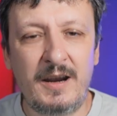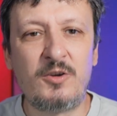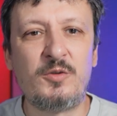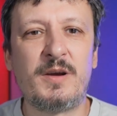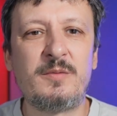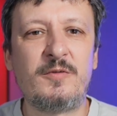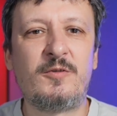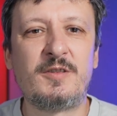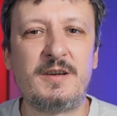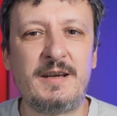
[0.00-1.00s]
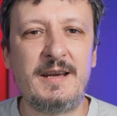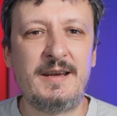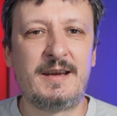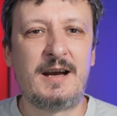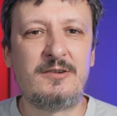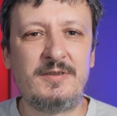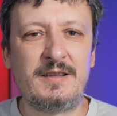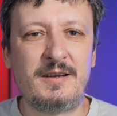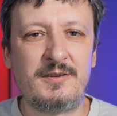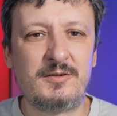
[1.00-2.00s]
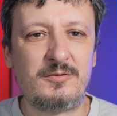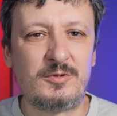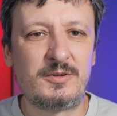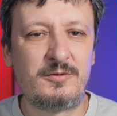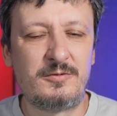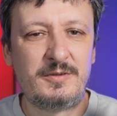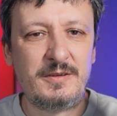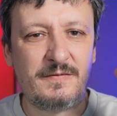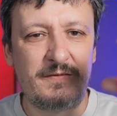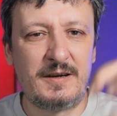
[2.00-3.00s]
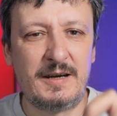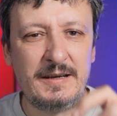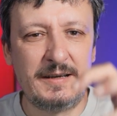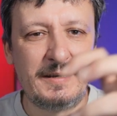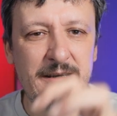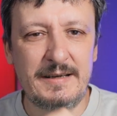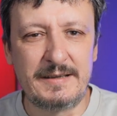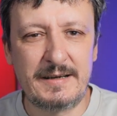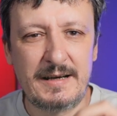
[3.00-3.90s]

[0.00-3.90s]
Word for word: Now you might be wondering, hey, how did I know what to define in KEDA?